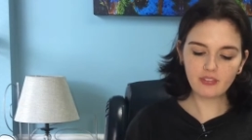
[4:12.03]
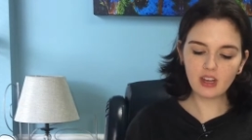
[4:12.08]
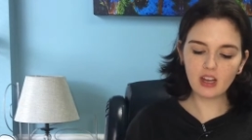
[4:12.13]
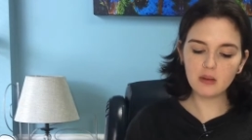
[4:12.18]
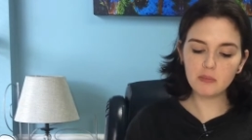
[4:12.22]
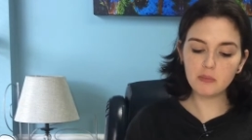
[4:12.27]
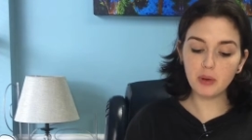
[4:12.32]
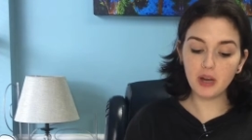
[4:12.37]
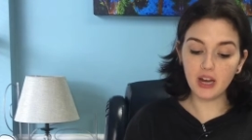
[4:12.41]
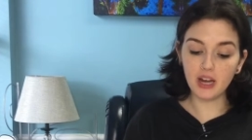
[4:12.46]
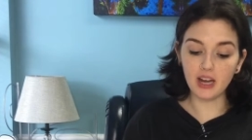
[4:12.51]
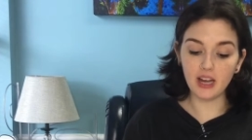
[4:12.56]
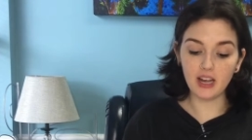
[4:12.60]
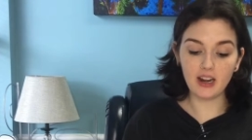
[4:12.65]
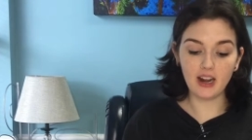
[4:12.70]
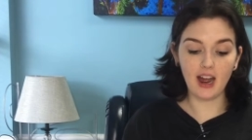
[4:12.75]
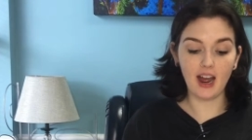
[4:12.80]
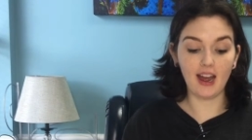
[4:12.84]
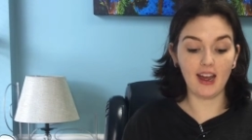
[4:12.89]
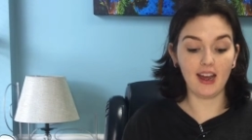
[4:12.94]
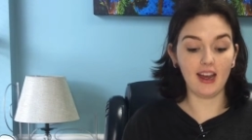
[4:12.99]

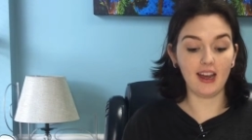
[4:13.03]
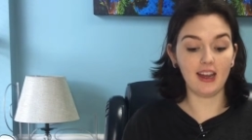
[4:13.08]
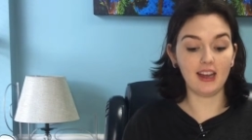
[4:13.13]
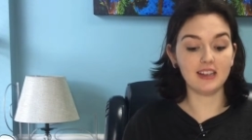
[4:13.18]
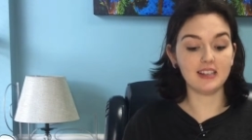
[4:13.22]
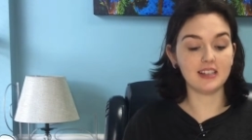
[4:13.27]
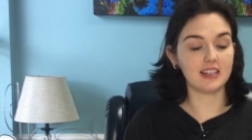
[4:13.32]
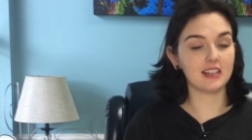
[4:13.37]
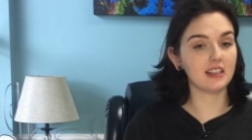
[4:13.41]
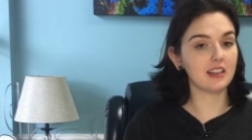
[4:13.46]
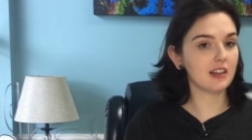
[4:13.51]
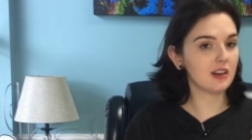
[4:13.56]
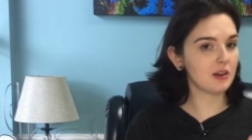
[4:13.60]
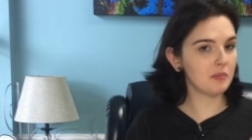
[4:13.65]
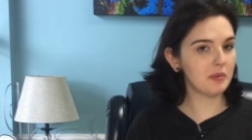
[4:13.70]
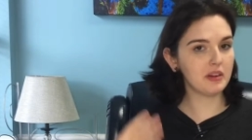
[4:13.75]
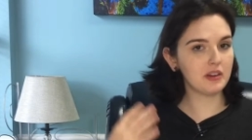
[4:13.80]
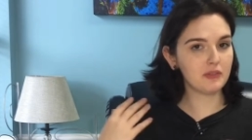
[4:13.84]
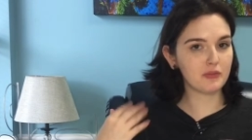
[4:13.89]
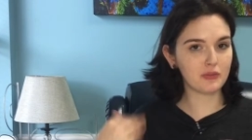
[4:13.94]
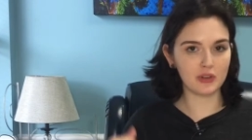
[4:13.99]
But I did a little
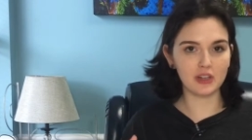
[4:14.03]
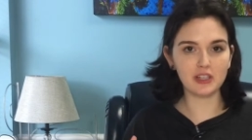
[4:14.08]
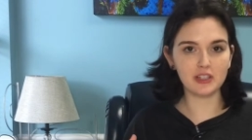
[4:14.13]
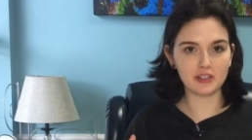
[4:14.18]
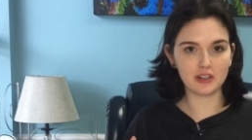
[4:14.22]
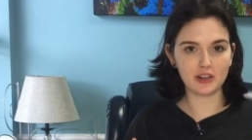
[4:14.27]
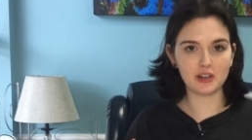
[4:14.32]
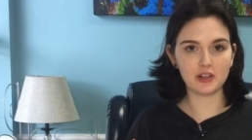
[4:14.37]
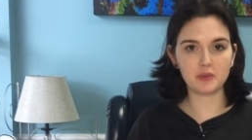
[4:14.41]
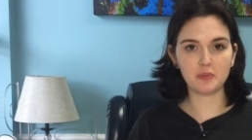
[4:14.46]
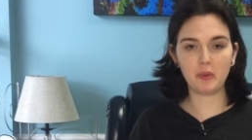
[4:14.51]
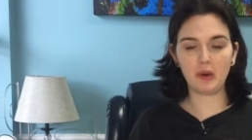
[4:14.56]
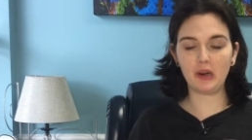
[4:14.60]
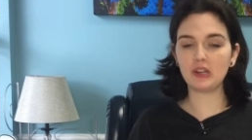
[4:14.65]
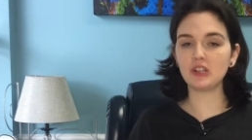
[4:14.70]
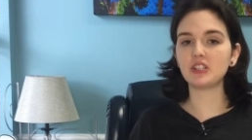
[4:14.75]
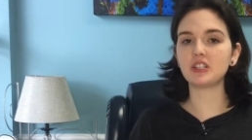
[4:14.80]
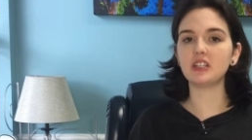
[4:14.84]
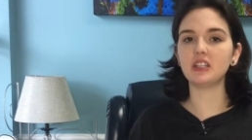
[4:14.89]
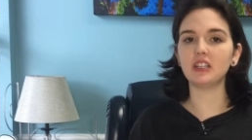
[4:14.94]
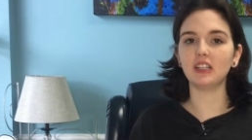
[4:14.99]
bit of research
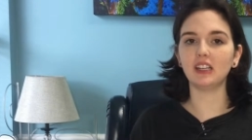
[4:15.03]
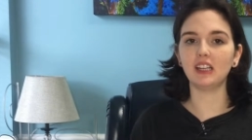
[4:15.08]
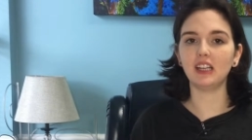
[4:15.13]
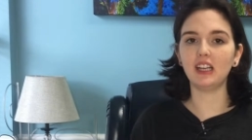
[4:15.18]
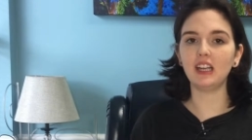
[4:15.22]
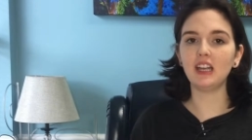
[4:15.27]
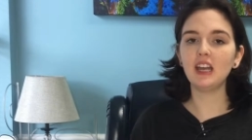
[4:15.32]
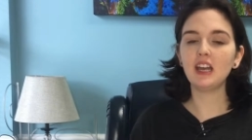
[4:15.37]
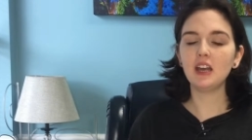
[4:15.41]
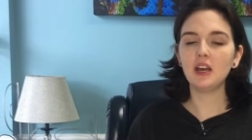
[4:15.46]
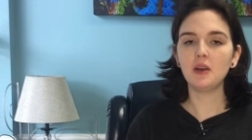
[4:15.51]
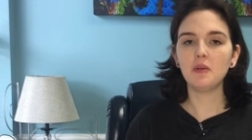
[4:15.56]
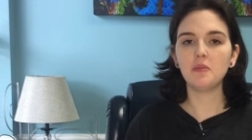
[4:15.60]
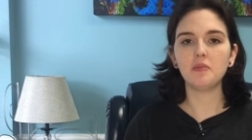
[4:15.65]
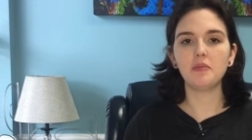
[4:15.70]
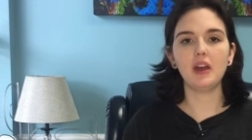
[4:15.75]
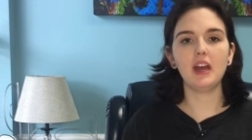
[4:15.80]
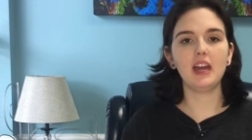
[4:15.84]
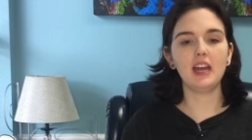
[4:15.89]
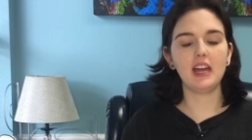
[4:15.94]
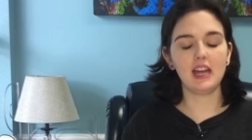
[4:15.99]
personally
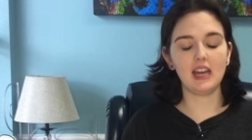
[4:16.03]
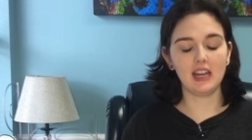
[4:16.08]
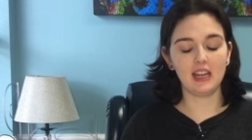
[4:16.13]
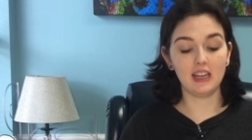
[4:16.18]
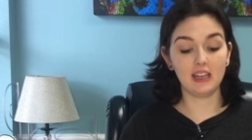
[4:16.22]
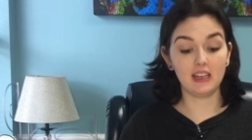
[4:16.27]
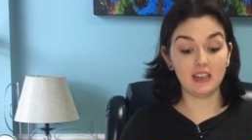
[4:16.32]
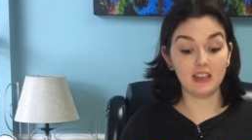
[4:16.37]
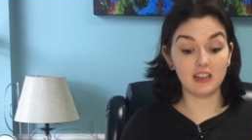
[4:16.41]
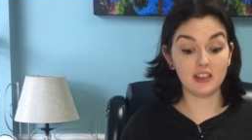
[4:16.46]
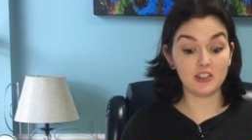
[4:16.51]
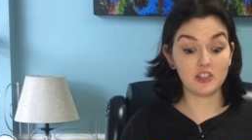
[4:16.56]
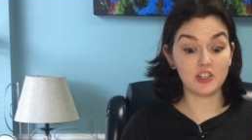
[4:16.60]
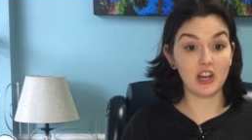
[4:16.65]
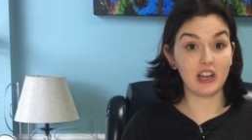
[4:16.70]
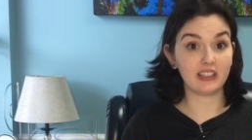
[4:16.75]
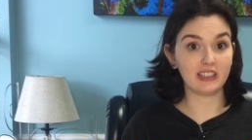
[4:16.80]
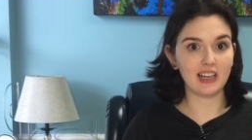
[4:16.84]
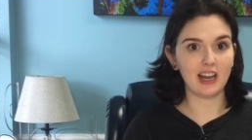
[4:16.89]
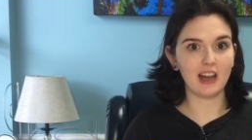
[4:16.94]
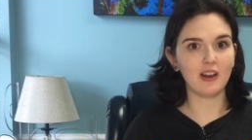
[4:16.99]
and
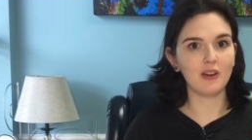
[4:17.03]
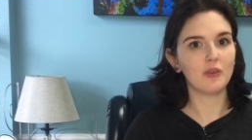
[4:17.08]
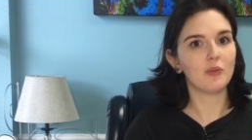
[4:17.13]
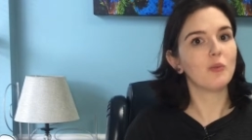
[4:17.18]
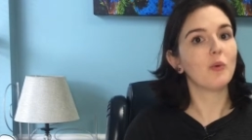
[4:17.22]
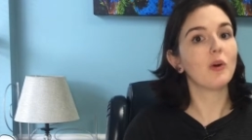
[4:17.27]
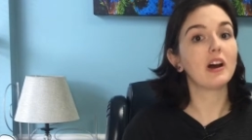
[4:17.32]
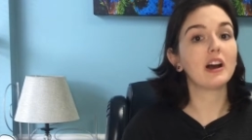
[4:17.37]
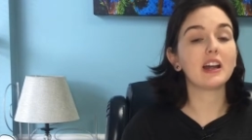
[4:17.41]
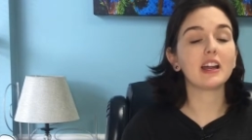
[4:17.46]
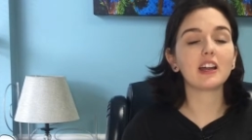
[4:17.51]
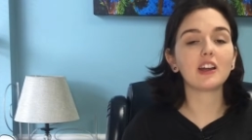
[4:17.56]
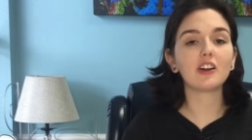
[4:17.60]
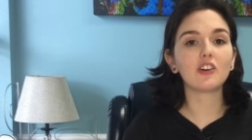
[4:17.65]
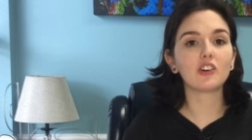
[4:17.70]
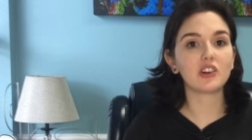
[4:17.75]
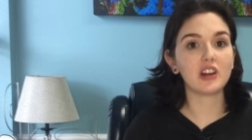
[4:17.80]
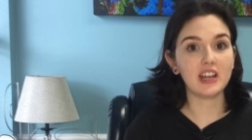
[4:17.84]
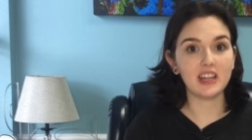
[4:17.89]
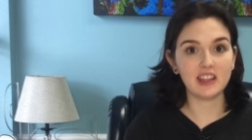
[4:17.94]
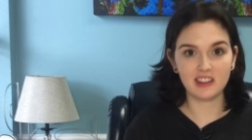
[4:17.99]
checked out what
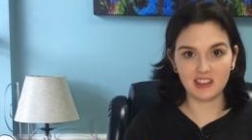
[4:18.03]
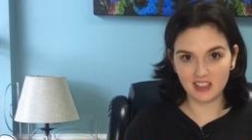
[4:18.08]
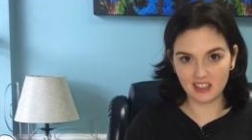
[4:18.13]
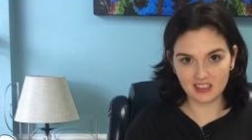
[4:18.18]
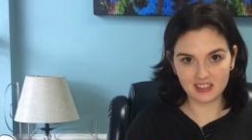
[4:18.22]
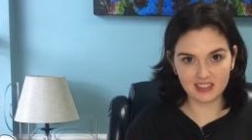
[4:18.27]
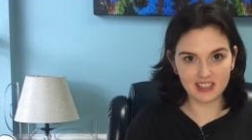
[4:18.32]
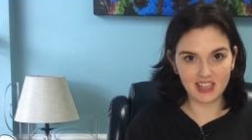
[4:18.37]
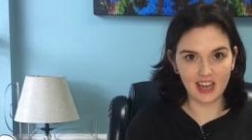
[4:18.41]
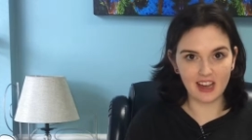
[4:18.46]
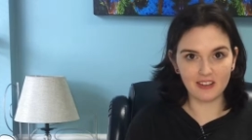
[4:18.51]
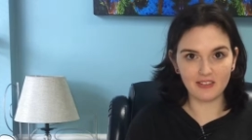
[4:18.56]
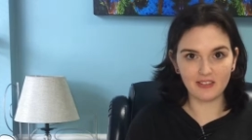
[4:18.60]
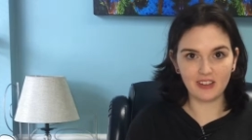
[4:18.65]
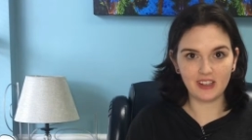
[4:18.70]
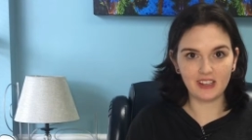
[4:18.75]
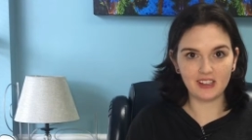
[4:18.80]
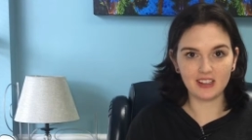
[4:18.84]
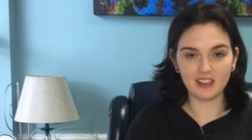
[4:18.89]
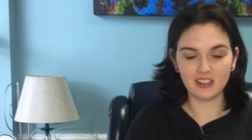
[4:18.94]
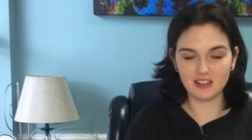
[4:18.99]
great things
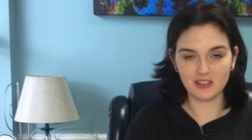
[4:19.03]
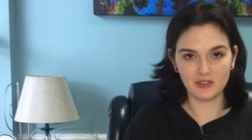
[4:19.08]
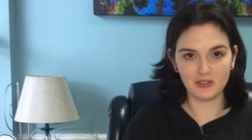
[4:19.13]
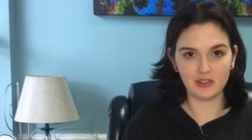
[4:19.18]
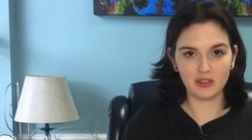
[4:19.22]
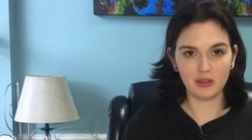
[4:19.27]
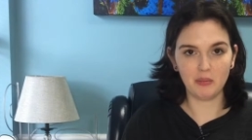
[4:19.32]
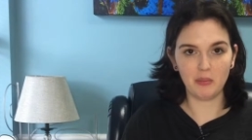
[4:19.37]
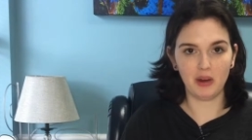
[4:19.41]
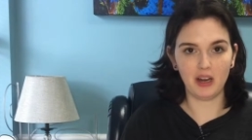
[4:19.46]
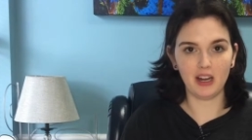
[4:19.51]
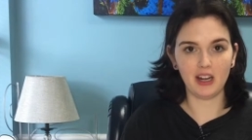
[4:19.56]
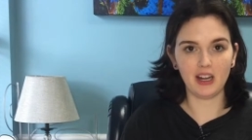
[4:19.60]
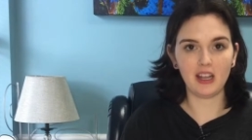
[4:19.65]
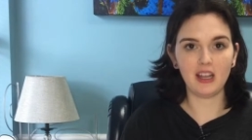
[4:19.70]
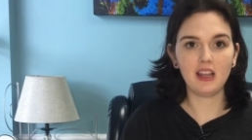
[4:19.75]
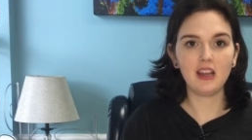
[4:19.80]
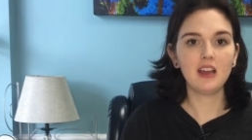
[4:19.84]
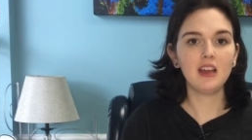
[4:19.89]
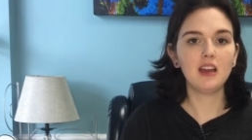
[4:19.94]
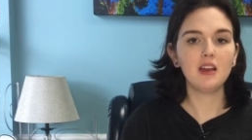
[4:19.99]
caffeine does for the
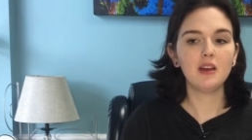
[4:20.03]
body.